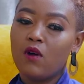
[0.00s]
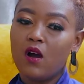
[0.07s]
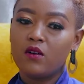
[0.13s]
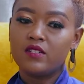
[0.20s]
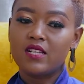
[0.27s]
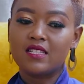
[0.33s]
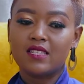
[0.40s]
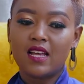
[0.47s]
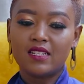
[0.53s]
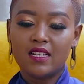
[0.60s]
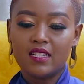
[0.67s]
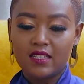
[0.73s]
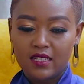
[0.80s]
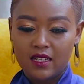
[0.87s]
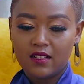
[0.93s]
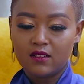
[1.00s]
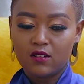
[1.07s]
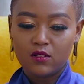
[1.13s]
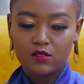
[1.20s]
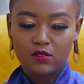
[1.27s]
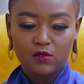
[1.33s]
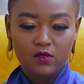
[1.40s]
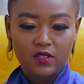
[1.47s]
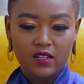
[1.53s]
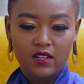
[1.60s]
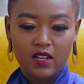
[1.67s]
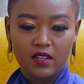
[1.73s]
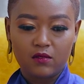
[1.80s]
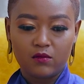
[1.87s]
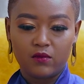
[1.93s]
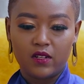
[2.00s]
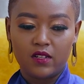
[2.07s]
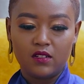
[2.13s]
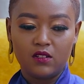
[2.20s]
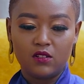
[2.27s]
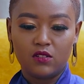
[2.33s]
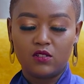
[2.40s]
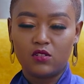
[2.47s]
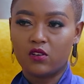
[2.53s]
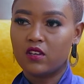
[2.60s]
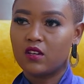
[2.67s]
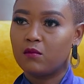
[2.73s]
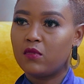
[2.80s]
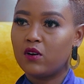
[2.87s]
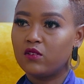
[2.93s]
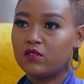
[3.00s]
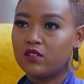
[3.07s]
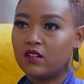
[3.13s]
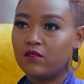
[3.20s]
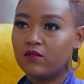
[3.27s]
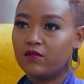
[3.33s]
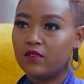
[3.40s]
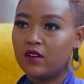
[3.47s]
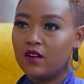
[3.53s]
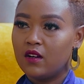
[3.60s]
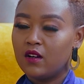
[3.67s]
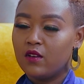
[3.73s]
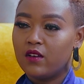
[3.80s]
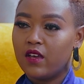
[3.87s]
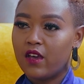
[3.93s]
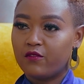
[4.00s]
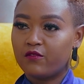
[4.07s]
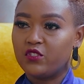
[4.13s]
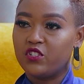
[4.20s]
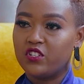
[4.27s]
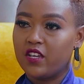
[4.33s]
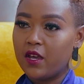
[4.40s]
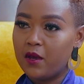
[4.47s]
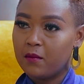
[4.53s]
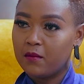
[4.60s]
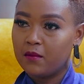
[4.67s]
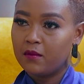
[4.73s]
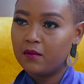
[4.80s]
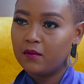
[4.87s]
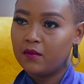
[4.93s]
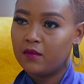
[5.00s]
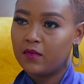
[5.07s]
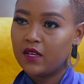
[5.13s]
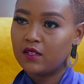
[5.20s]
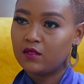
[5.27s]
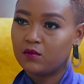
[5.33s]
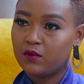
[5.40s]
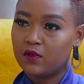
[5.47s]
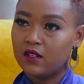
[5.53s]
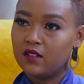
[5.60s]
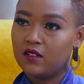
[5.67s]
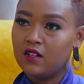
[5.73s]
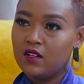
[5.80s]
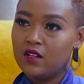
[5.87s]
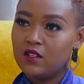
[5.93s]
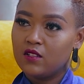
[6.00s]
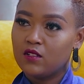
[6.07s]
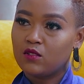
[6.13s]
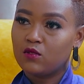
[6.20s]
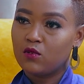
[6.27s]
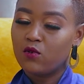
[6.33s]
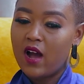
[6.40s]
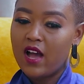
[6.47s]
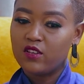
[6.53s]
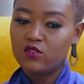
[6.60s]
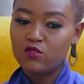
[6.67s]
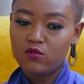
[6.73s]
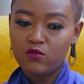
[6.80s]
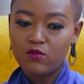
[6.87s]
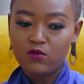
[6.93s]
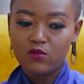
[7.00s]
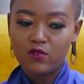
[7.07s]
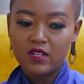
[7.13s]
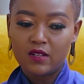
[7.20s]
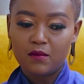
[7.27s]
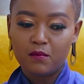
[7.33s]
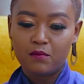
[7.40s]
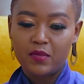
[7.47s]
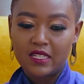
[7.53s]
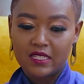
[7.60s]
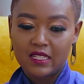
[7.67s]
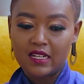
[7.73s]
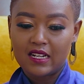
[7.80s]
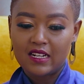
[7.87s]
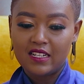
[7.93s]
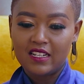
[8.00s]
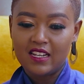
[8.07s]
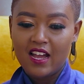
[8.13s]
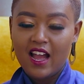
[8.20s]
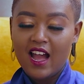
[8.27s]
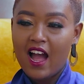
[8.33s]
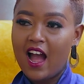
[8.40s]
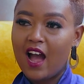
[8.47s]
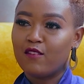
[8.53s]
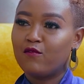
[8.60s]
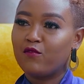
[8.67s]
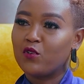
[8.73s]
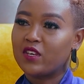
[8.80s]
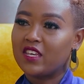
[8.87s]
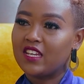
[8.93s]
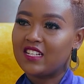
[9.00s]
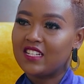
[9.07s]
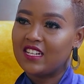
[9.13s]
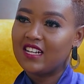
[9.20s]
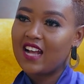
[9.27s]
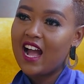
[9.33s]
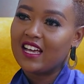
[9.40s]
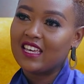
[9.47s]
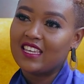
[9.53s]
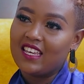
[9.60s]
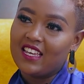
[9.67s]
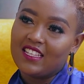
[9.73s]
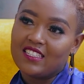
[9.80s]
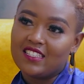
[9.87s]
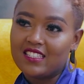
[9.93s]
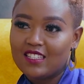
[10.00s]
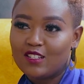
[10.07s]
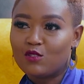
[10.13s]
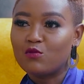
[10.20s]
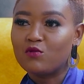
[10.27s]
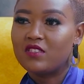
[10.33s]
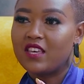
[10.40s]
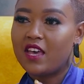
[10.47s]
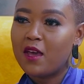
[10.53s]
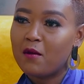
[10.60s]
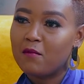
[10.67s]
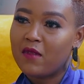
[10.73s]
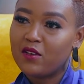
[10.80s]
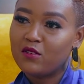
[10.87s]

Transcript: Wow, does that entail also that, like, when you're talking about FGM as well? So are you basically advocating against to them?